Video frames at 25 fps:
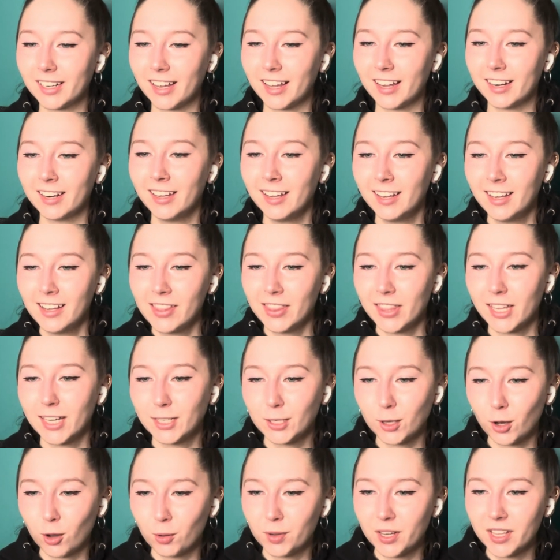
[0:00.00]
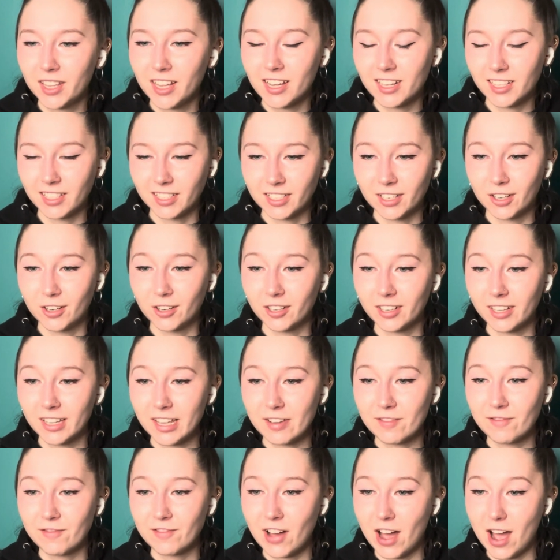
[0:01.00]
and they told me they literally
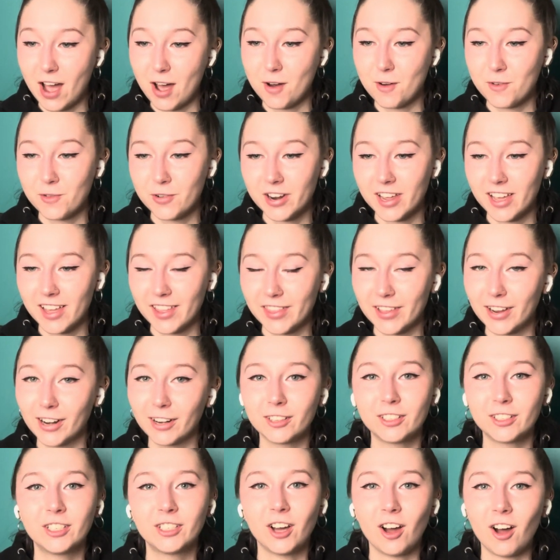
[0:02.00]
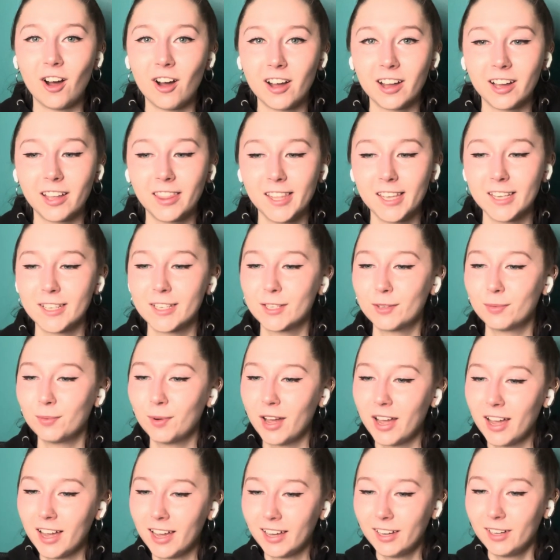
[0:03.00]
found their dog this
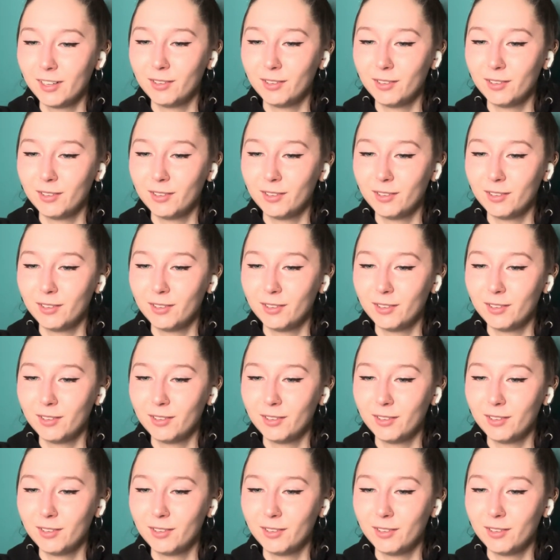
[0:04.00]
way,